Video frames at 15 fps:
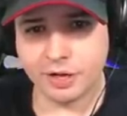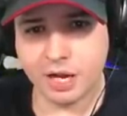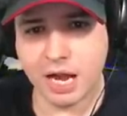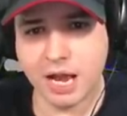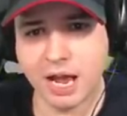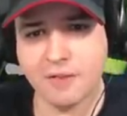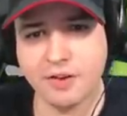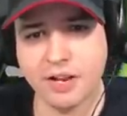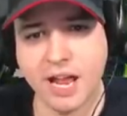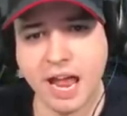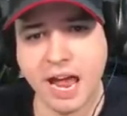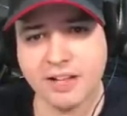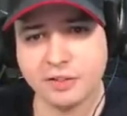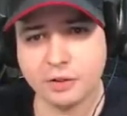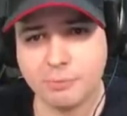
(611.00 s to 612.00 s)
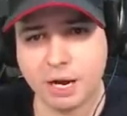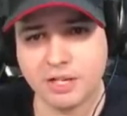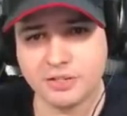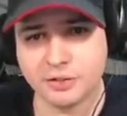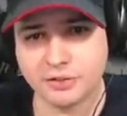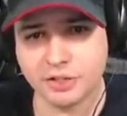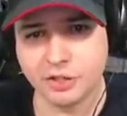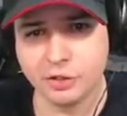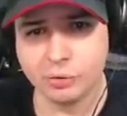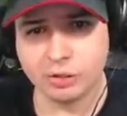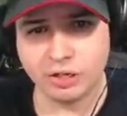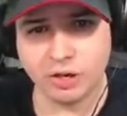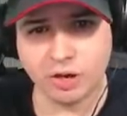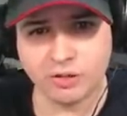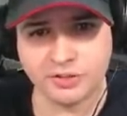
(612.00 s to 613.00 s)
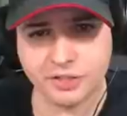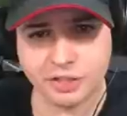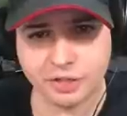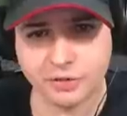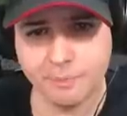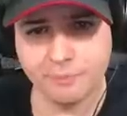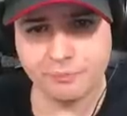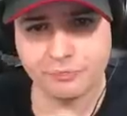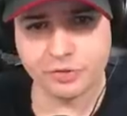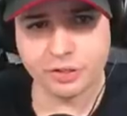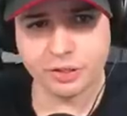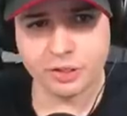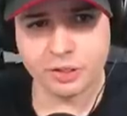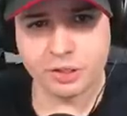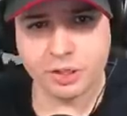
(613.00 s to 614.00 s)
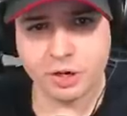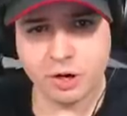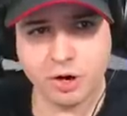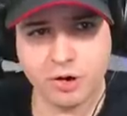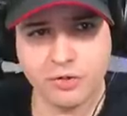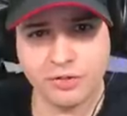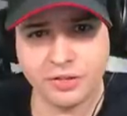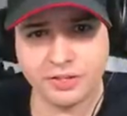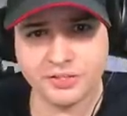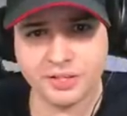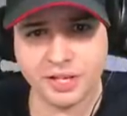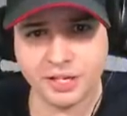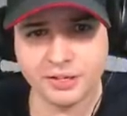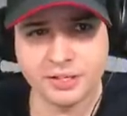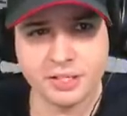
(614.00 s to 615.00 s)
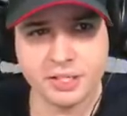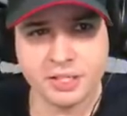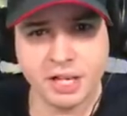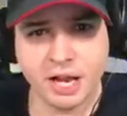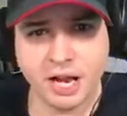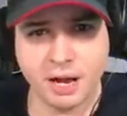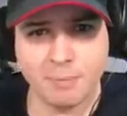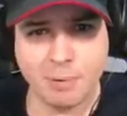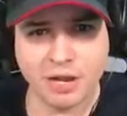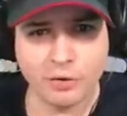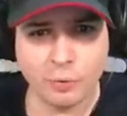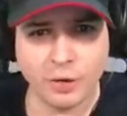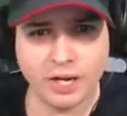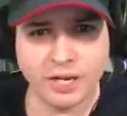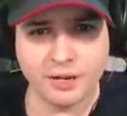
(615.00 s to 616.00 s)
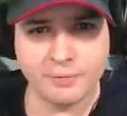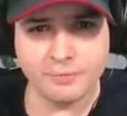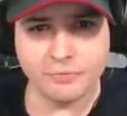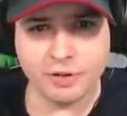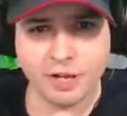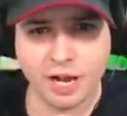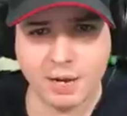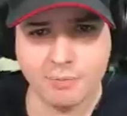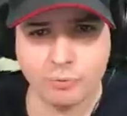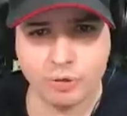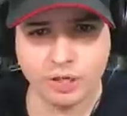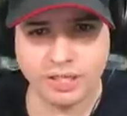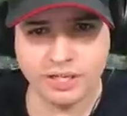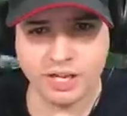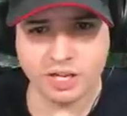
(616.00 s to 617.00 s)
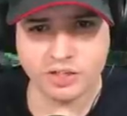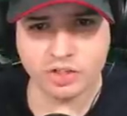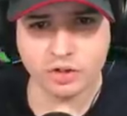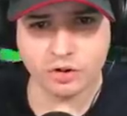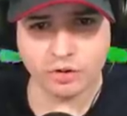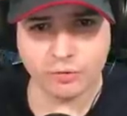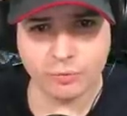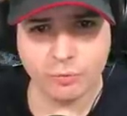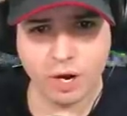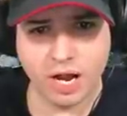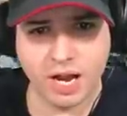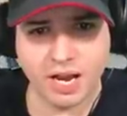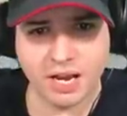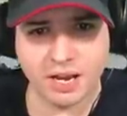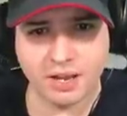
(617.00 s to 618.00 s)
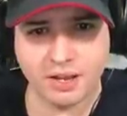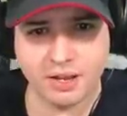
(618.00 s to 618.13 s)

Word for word: I have atomizers and nucleons here on this thing. By the way, I'm really not sure why